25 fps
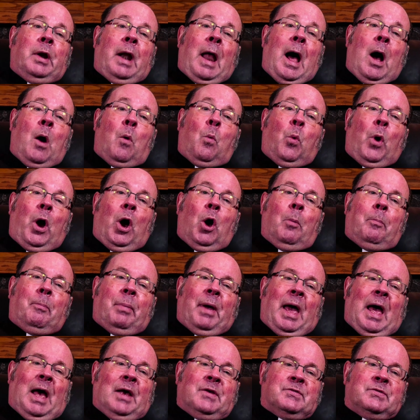now well
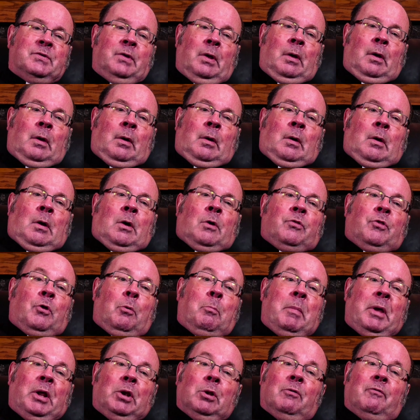past
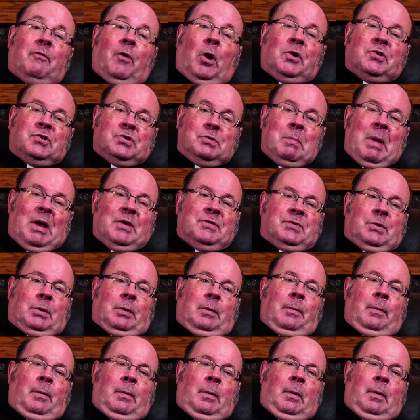the middle of our semester